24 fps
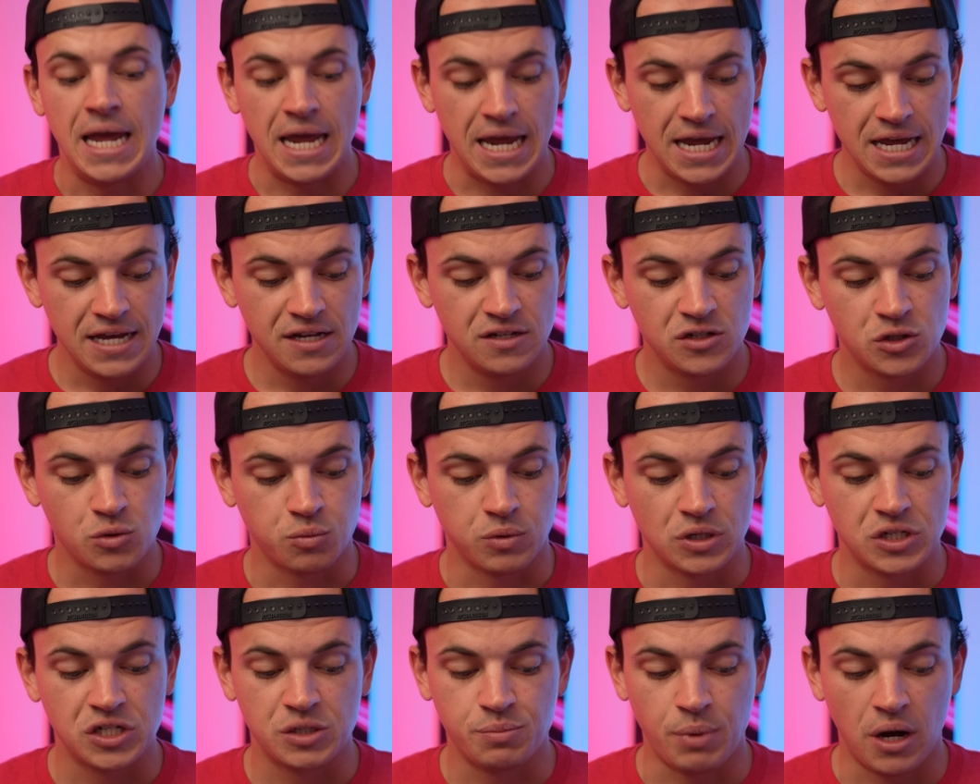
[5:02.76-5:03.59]
is
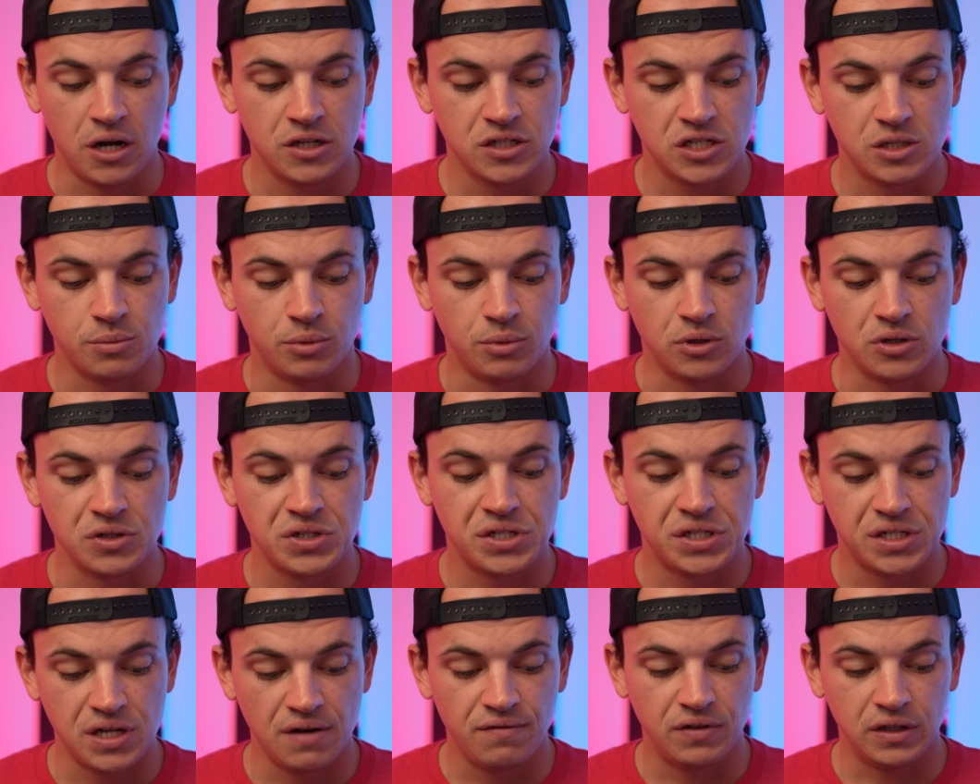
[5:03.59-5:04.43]
responsible
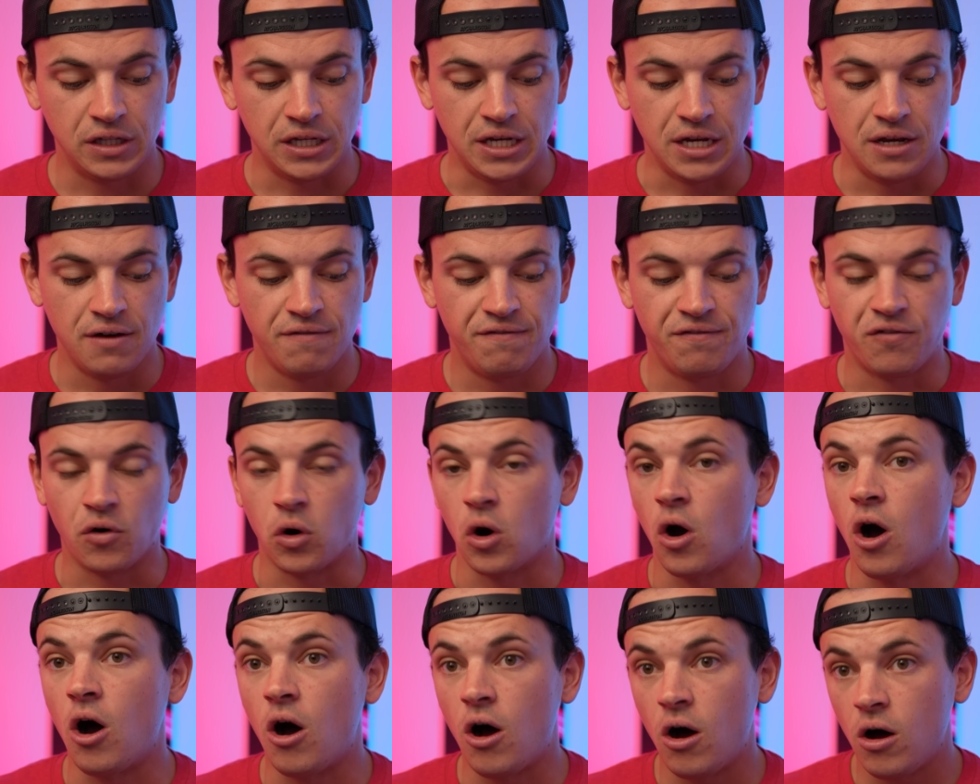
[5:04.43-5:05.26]
civilly
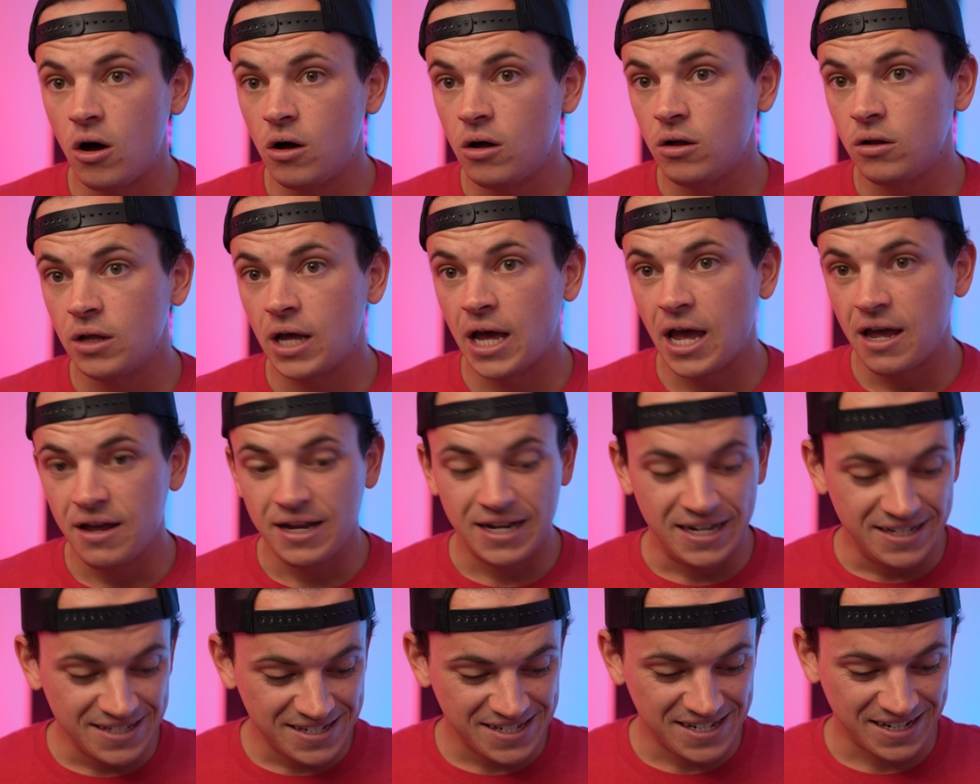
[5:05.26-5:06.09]
for all
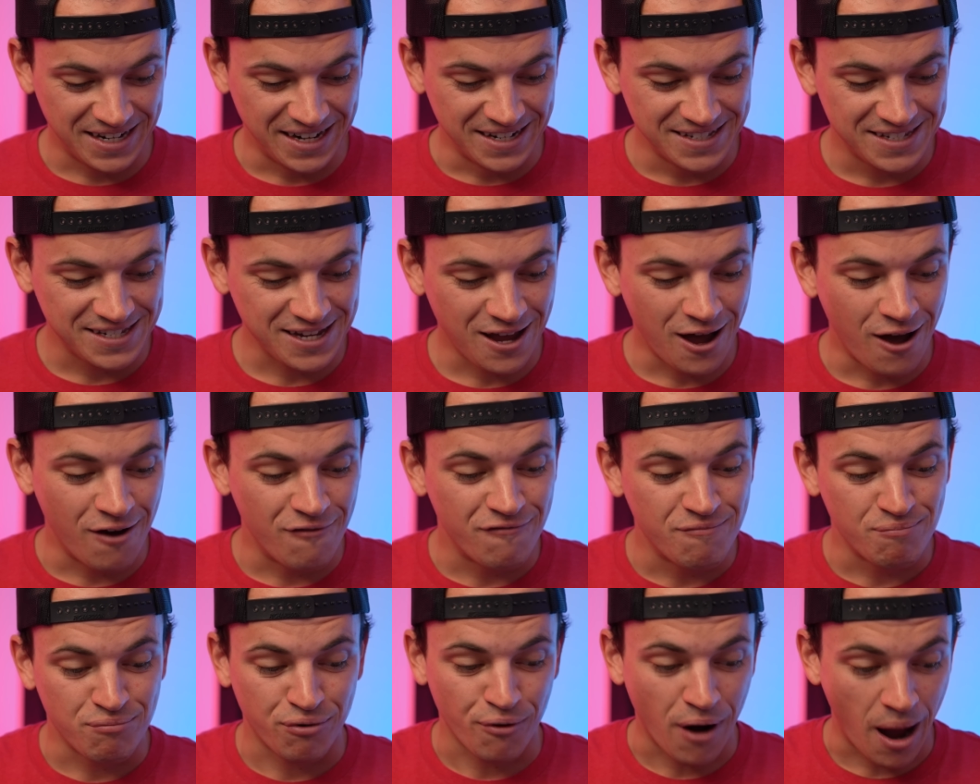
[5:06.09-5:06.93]
incidents
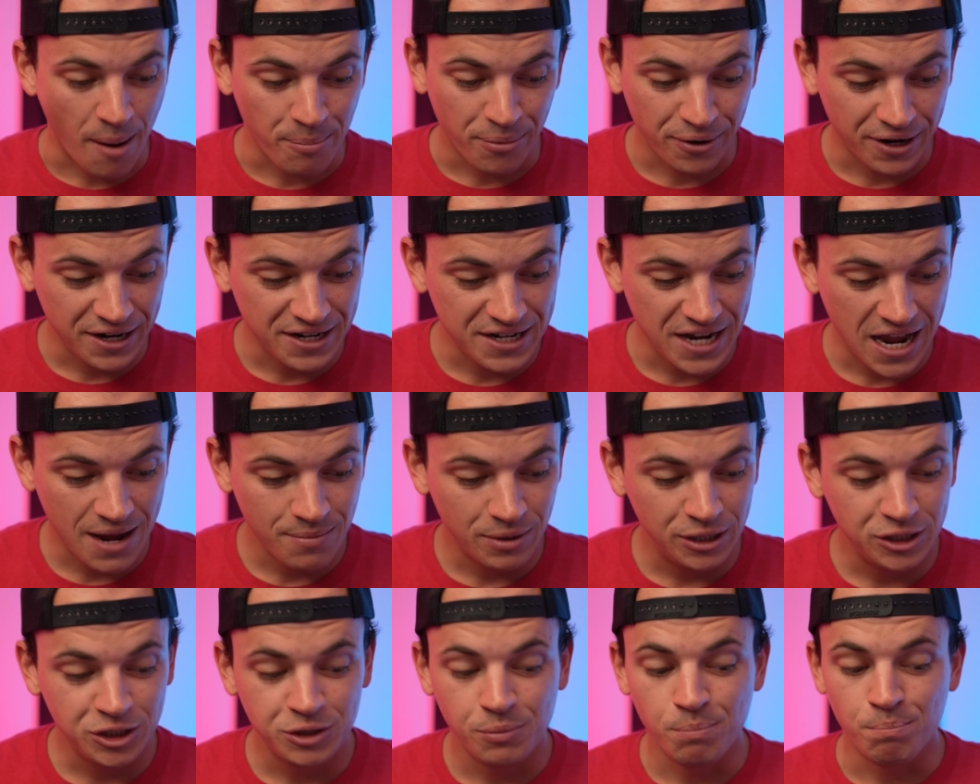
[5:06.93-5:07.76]
of property
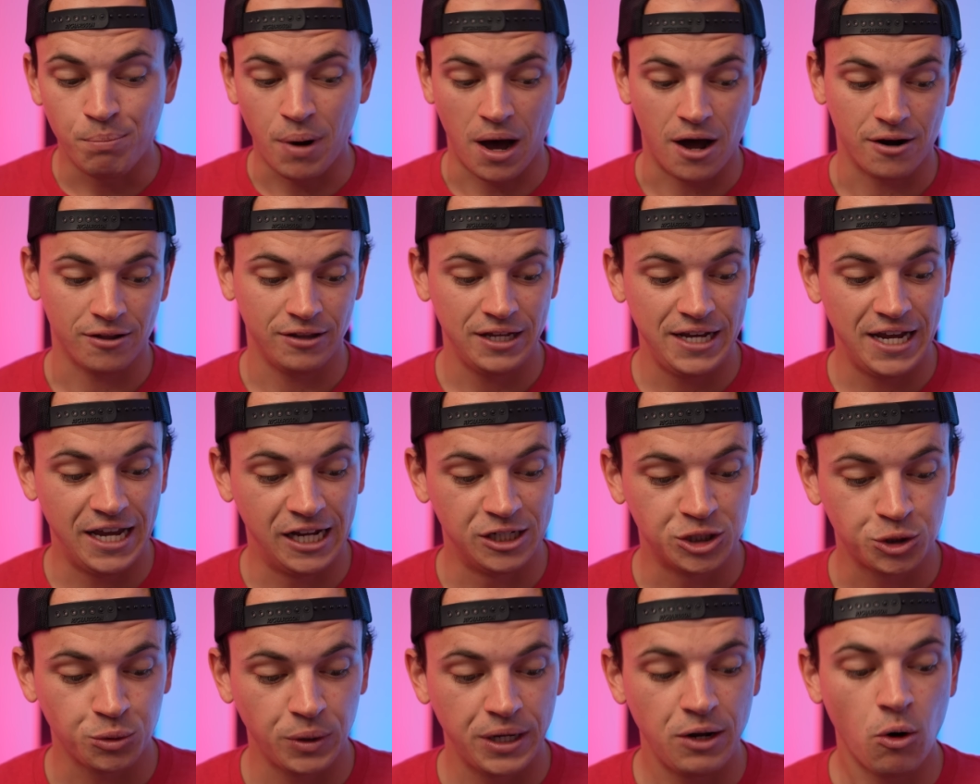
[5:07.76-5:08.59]
damage, bodily
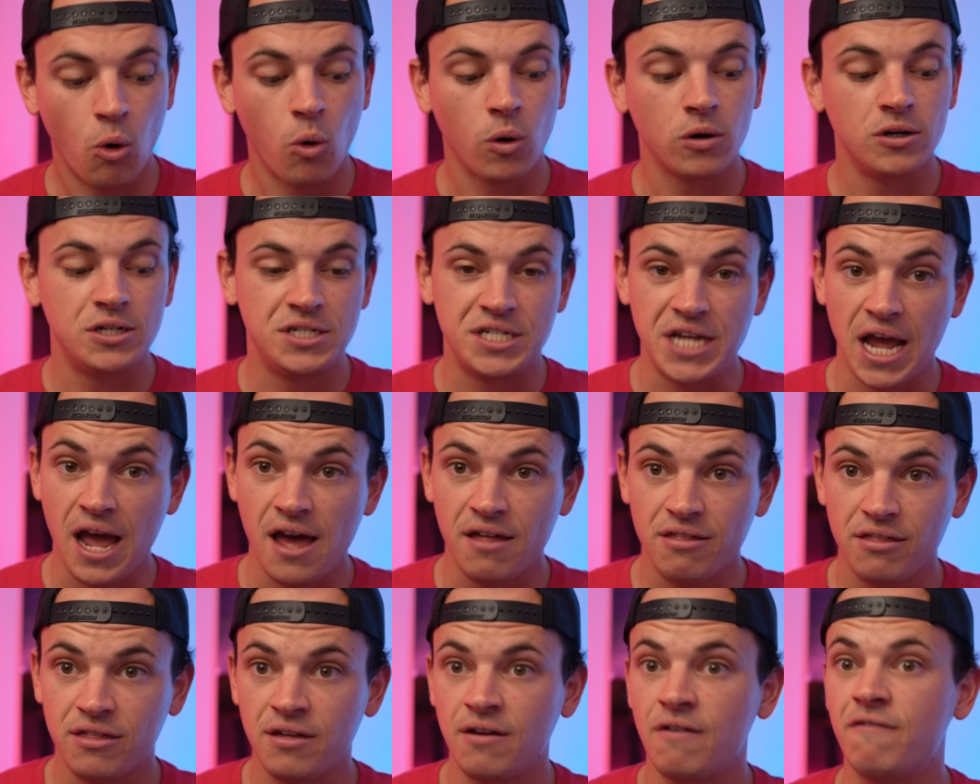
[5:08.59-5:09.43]
injury, or
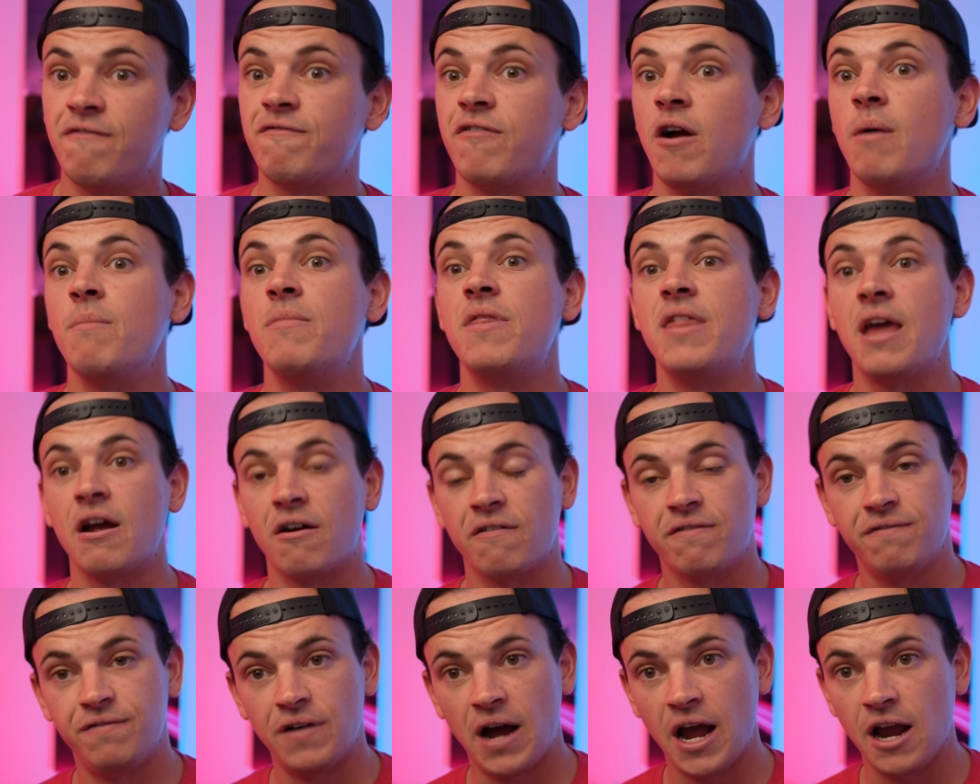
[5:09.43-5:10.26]
death from their
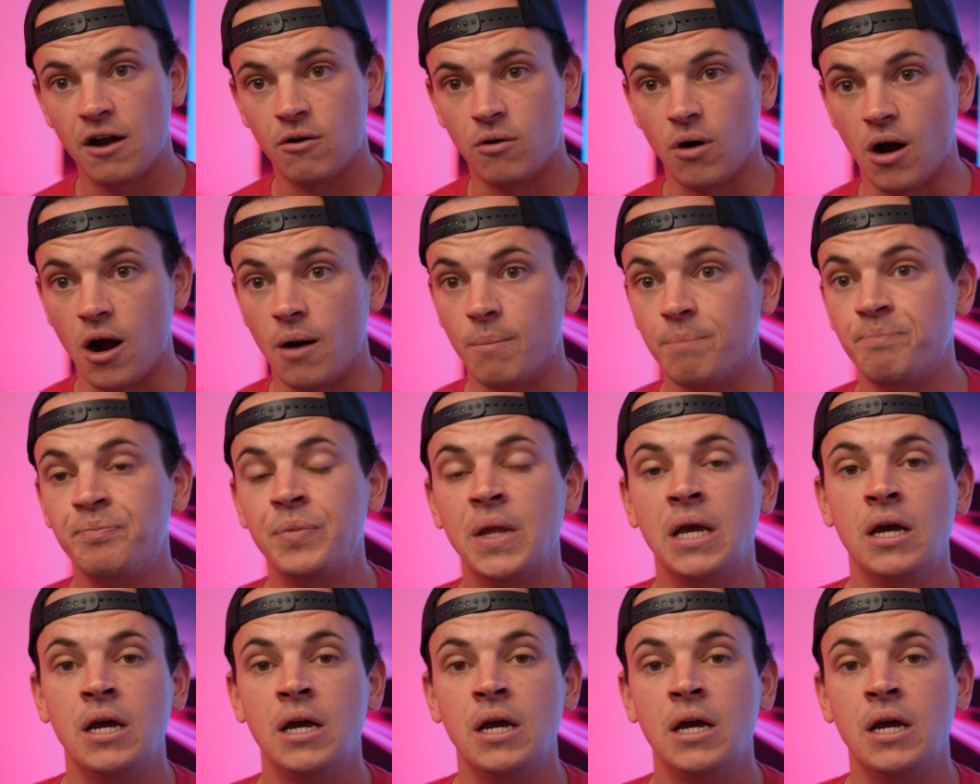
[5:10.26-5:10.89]
firearm.